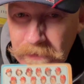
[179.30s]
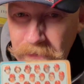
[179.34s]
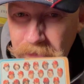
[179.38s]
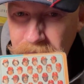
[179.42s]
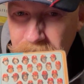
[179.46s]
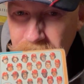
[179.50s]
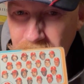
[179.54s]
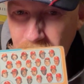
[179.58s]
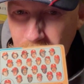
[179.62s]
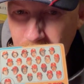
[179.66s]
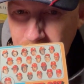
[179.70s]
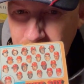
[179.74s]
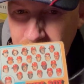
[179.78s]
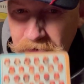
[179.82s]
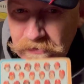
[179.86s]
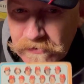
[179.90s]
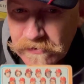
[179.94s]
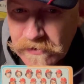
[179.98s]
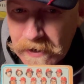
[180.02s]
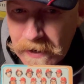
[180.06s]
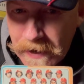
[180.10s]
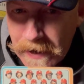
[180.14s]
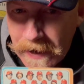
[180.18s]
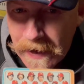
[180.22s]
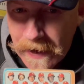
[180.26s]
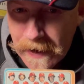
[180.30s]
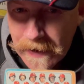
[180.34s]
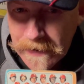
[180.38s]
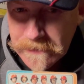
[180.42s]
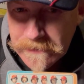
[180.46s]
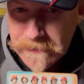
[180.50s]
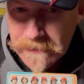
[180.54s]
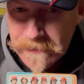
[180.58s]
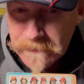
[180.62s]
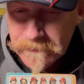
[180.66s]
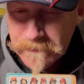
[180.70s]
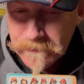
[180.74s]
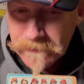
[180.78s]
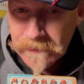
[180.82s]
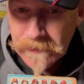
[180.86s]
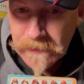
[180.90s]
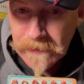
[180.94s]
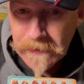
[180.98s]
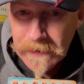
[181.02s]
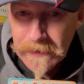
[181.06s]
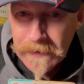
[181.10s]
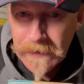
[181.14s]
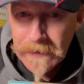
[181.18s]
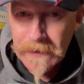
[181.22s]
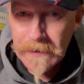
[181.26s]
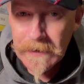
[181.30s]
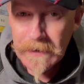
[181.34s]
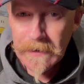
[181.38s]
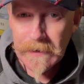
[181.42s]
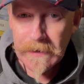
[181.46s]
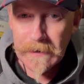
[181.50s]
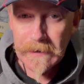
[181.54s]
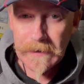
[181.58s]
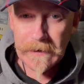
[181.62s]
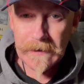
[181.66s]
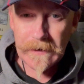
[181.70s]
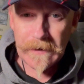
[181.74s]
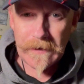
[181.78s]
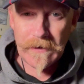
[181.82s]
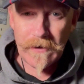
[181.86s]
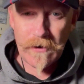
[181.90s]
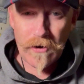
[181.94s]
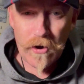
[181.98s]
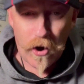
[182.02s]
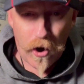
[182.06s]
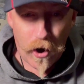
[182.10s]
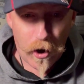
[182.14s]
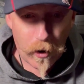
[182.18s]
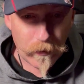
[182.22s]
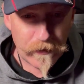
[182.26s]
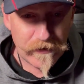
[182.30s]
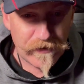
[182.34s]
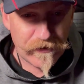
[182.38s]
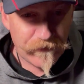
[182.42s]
So this card always